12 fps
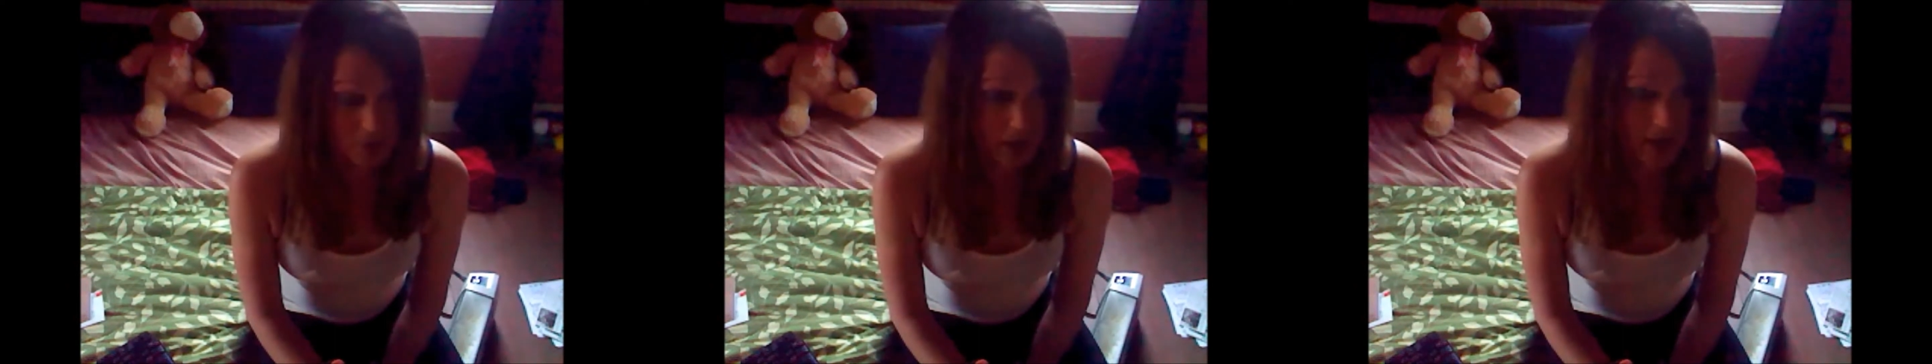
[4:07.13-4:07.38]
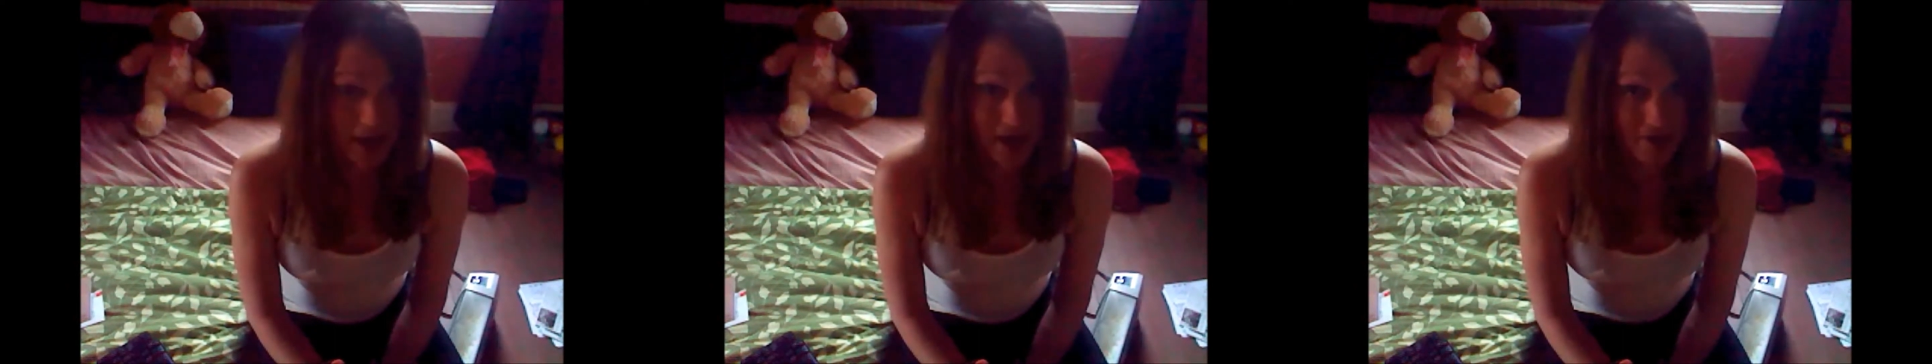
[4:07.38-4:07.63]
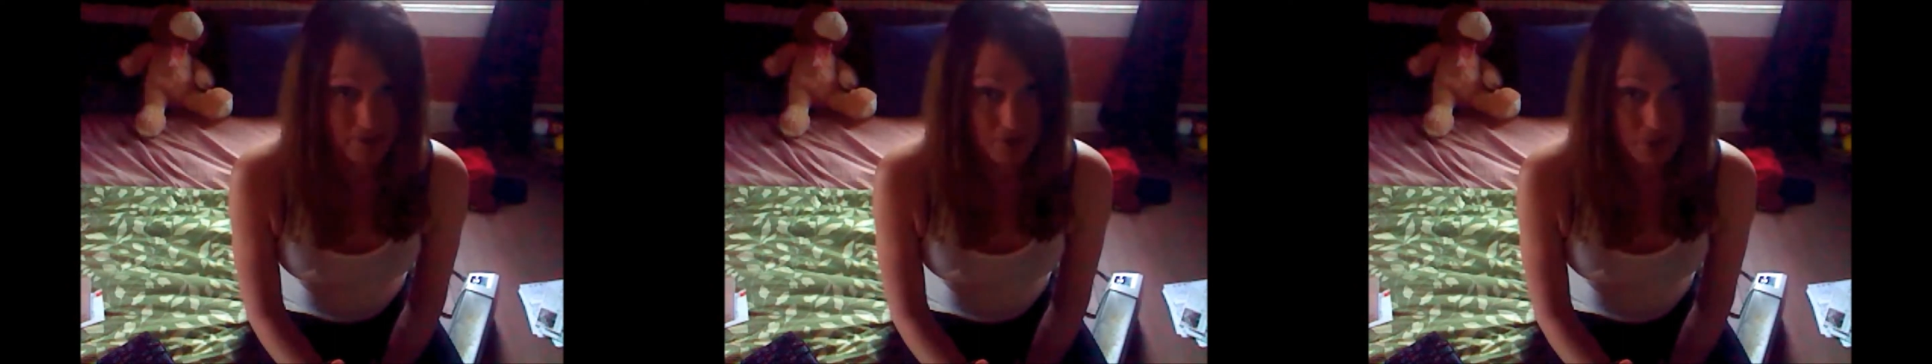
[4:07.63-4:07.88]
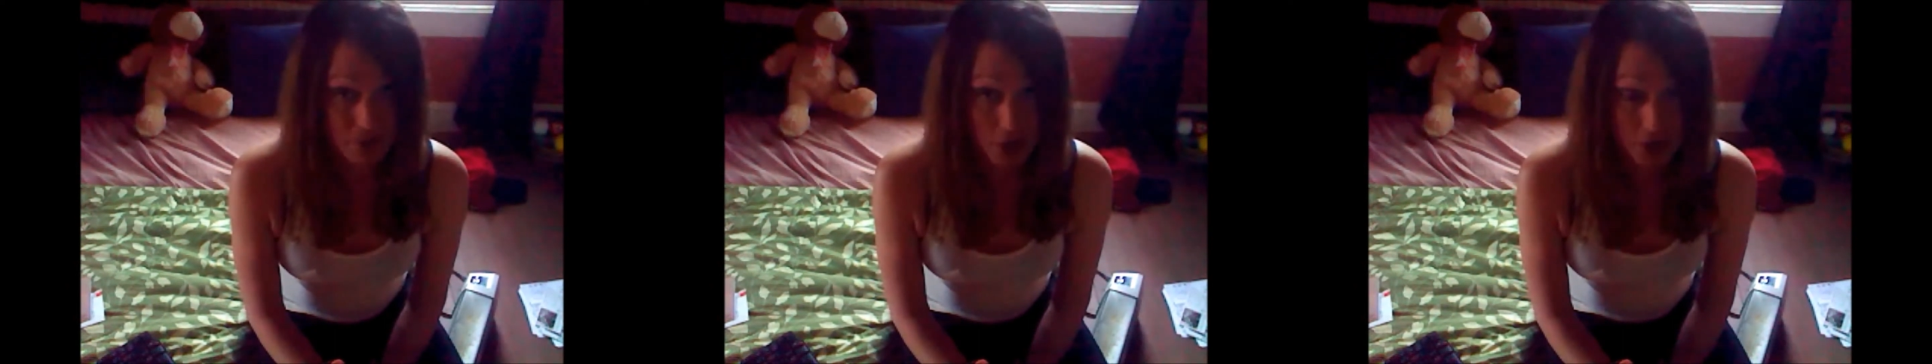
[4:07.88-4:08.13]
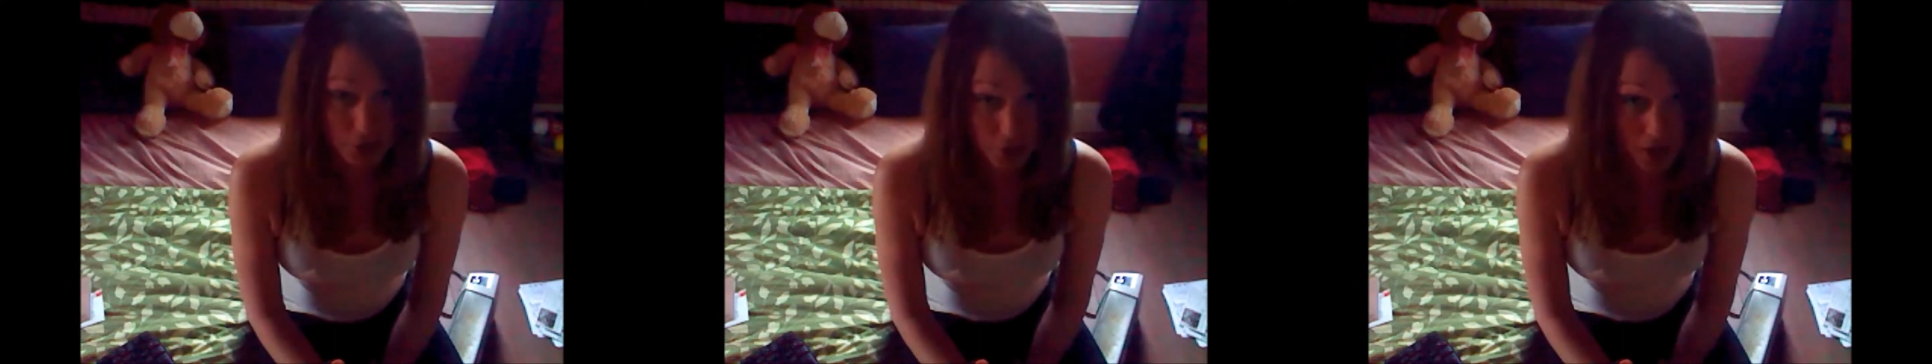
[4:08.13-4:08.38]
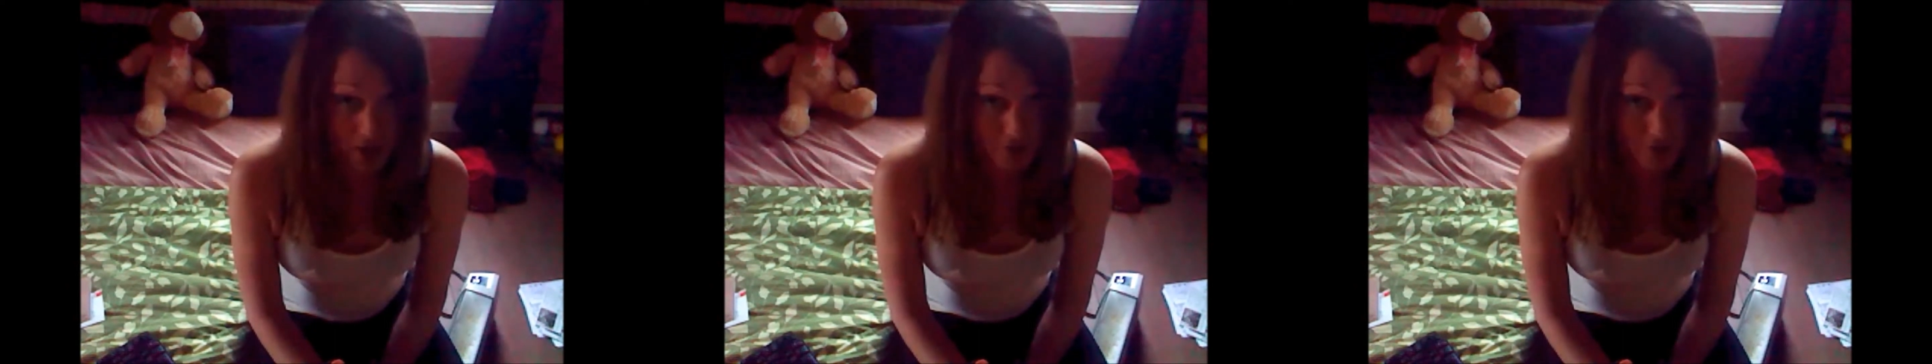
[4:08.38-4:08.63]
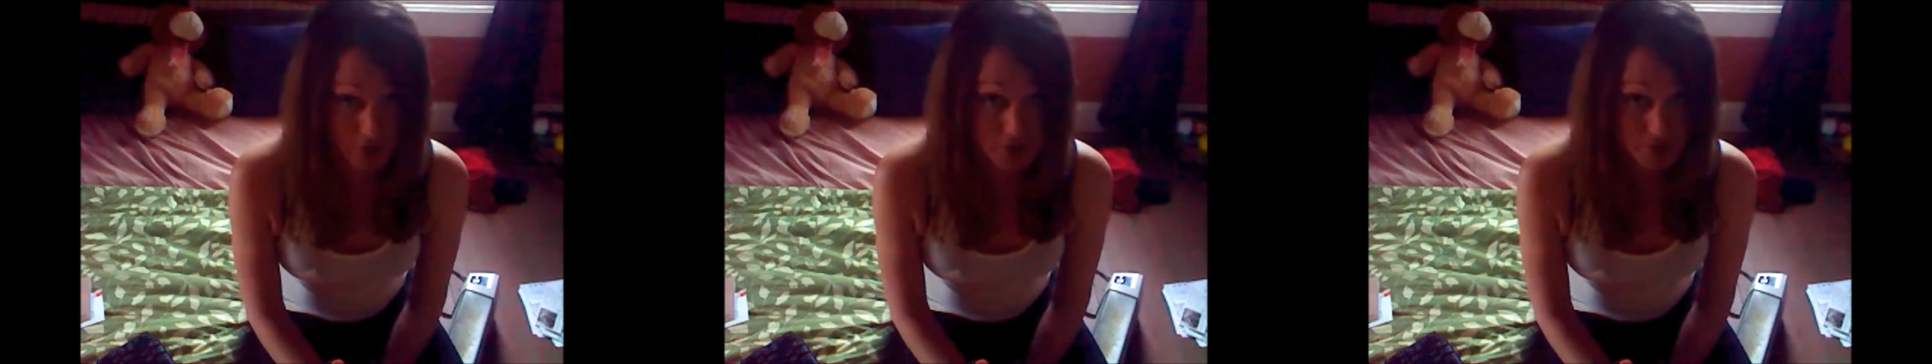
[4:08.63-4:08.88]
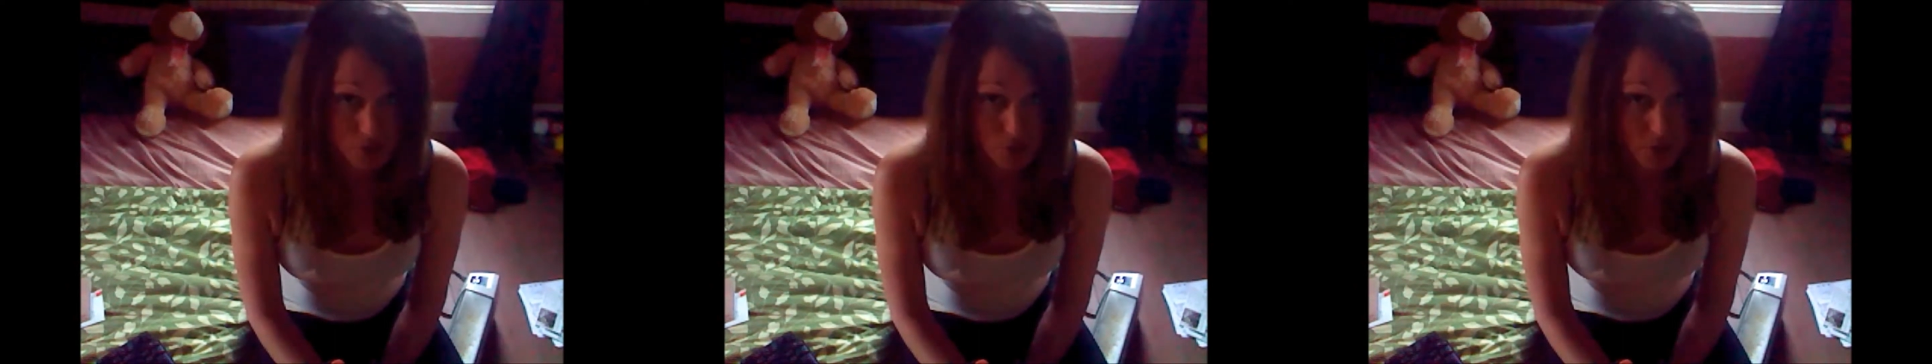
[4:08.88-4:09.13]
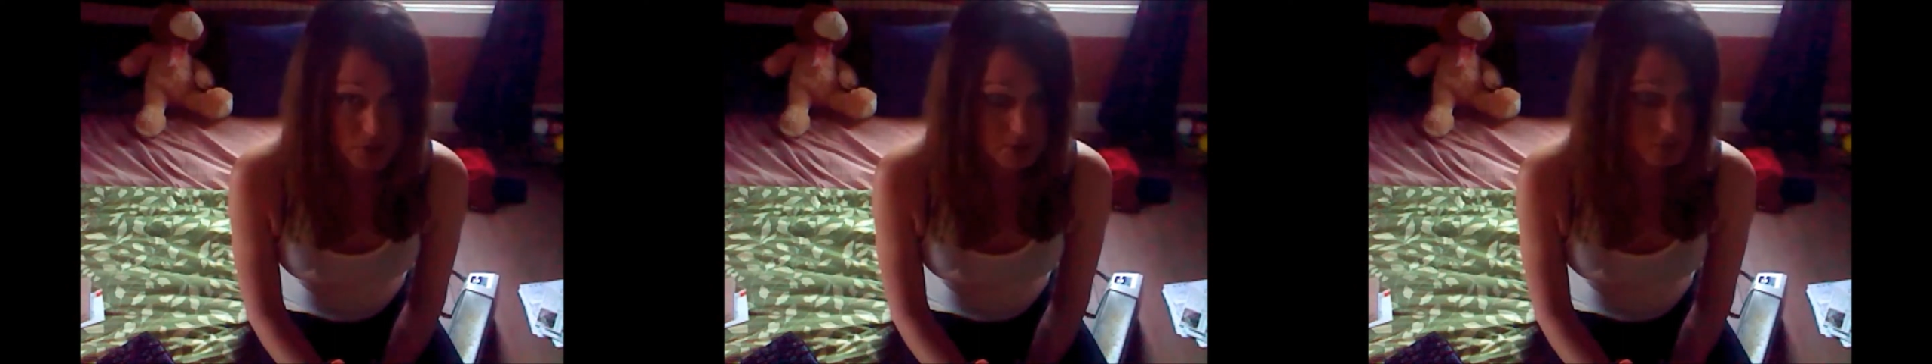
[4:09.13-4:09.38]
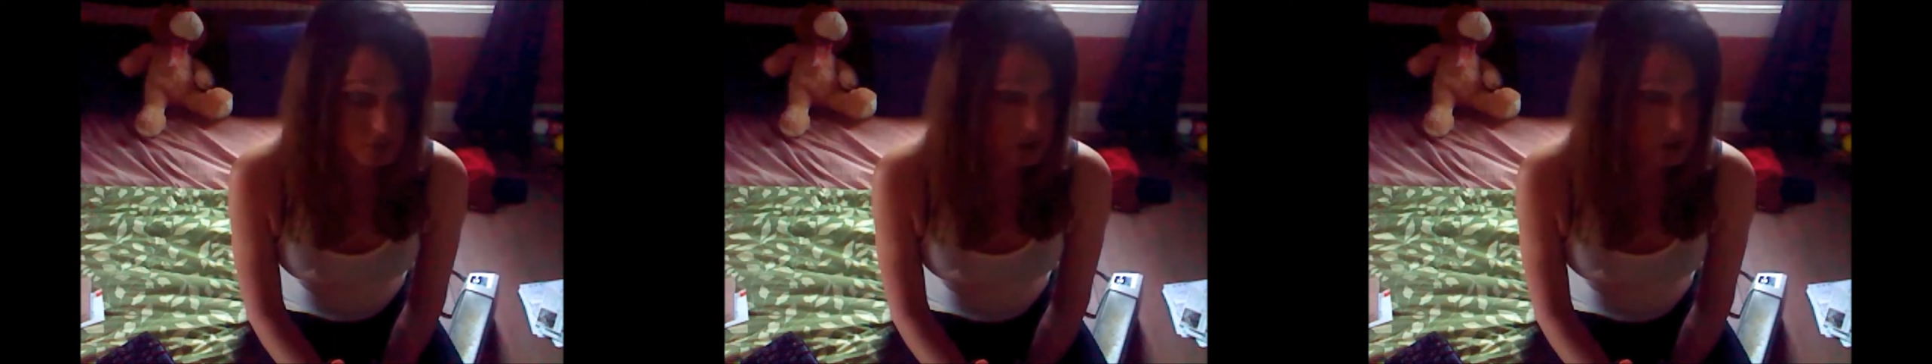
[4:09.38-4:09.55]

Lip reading: and I do not have those for a reason.